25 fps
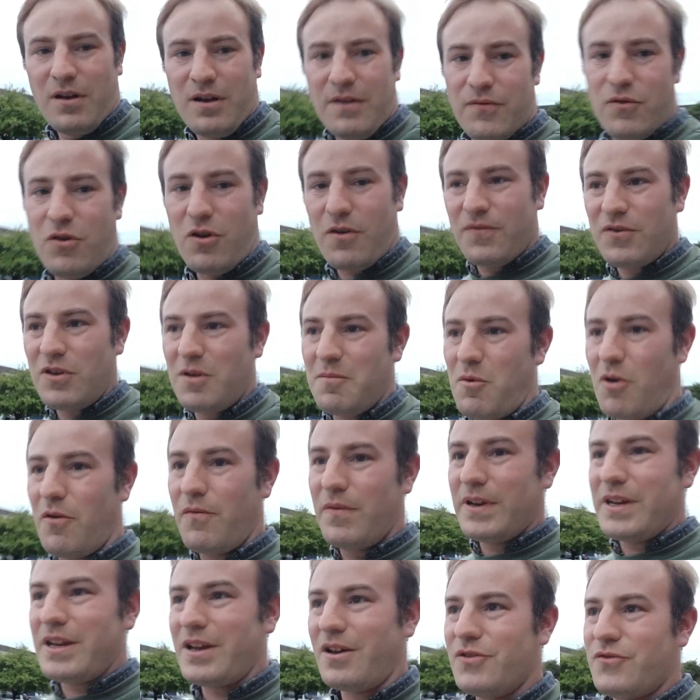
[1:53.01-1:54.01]
I've got a few more
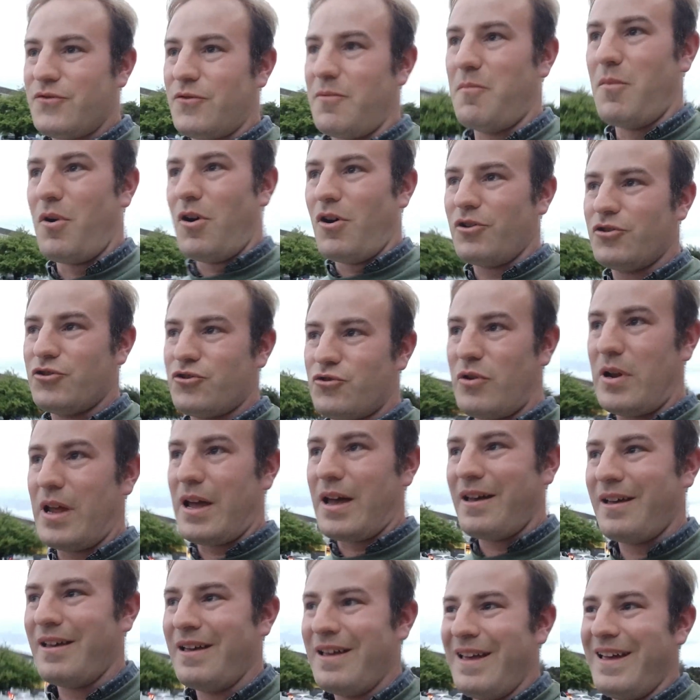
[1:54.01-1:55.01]
videos from
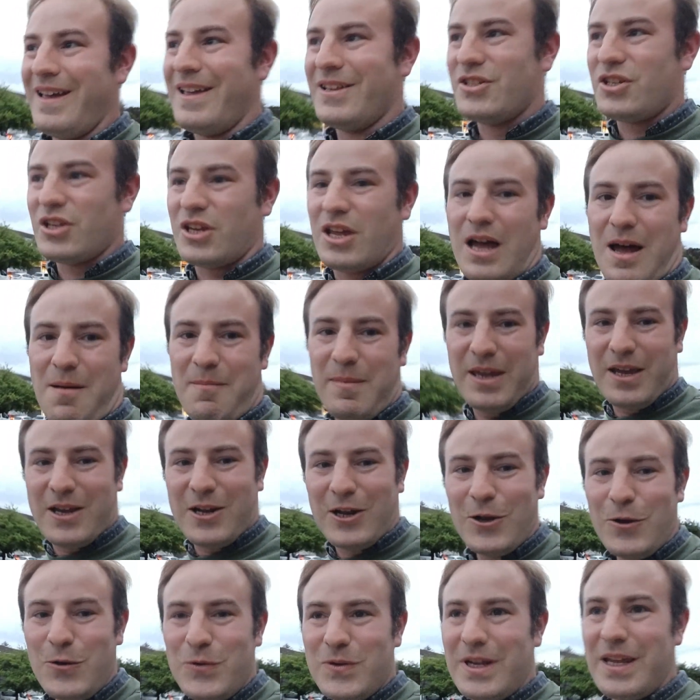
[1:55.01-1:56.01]
Austria to come,
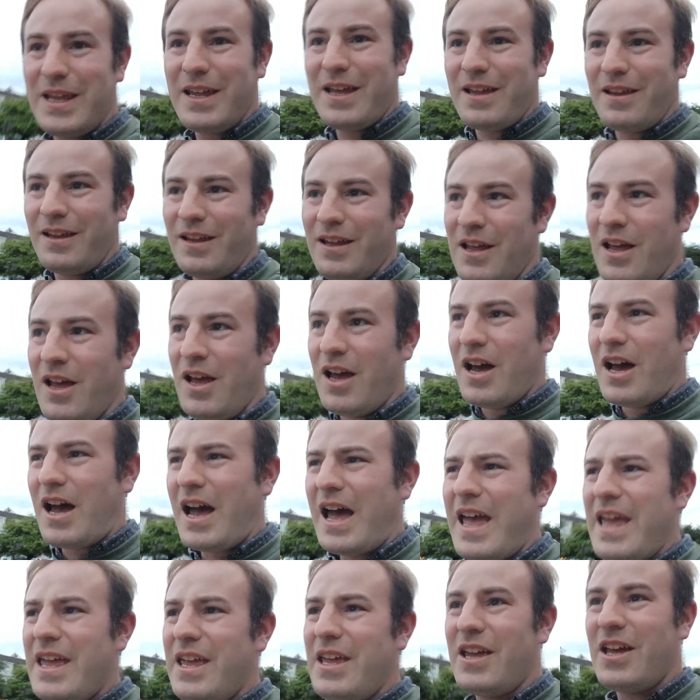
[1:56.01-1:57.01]
including
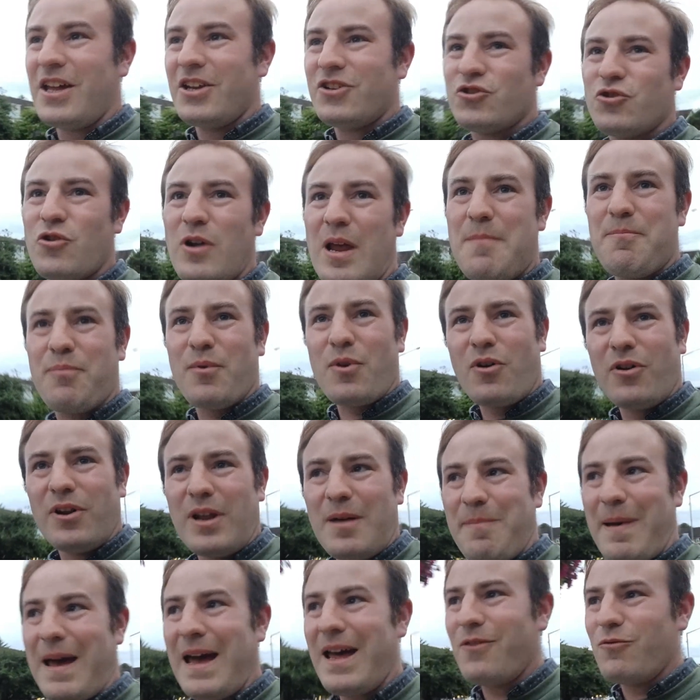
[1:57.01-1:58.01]
a trip on a
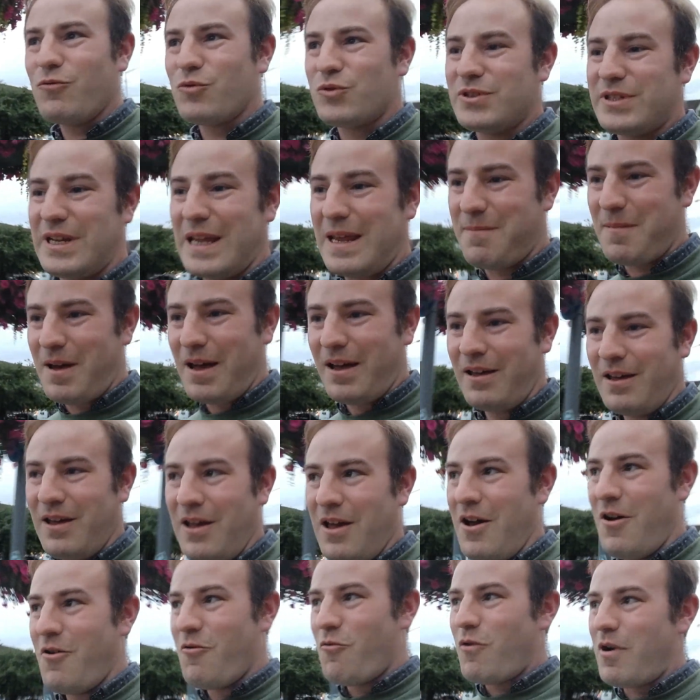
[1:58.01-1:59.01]
paddle steamer
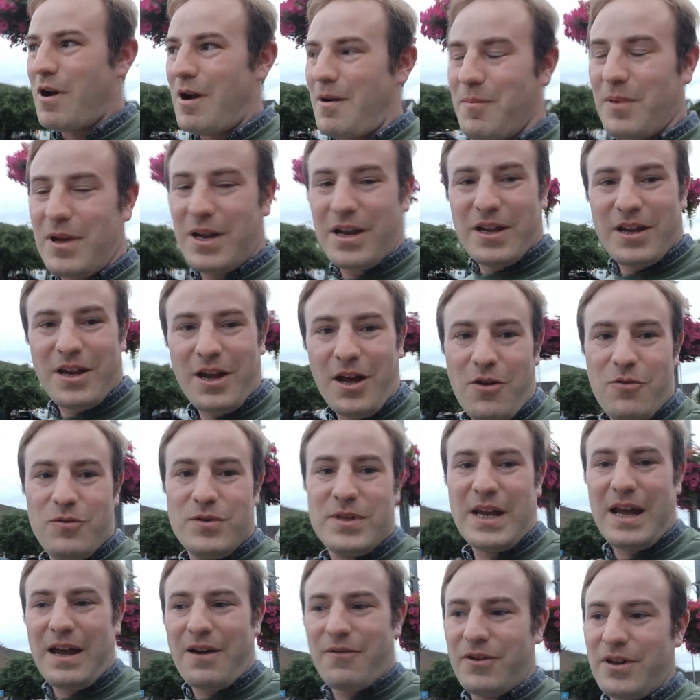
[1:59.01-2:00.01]
where I'm going to go
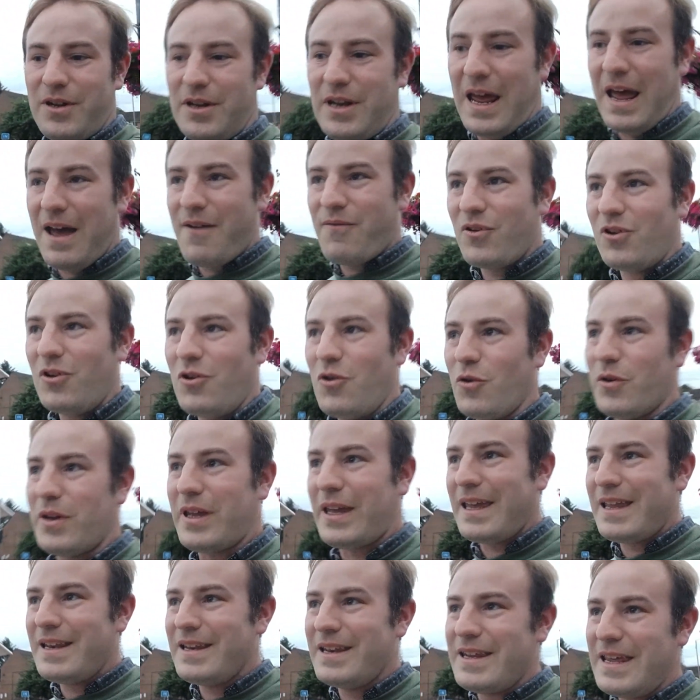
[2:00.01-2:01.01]
down and have a look
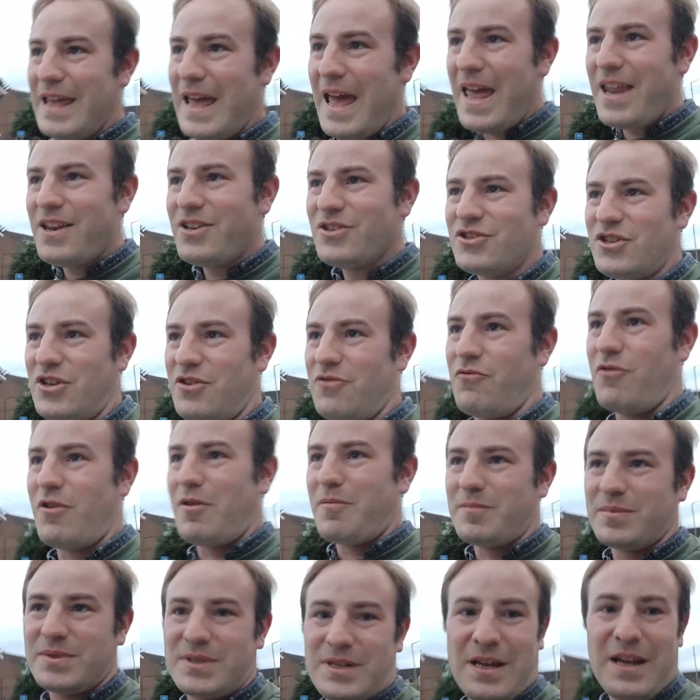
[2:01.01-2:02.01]
in the engine
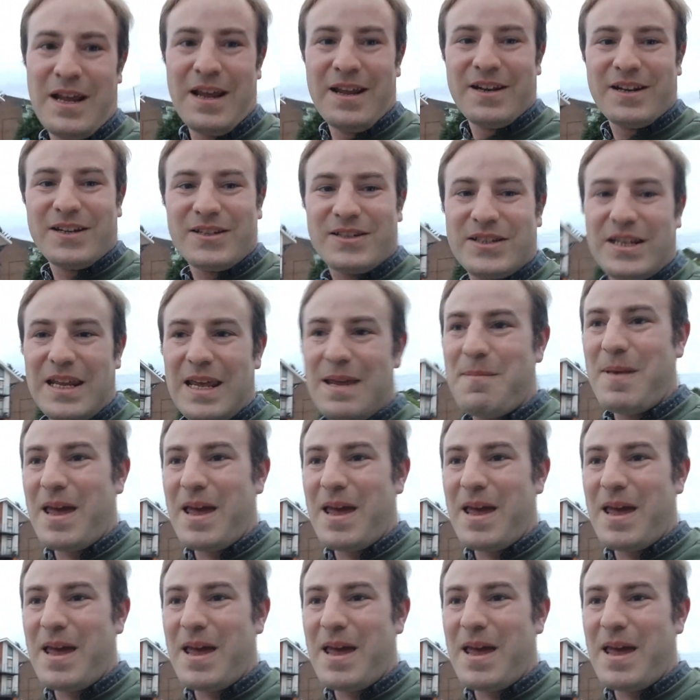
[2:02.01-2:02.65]
rooms, the steam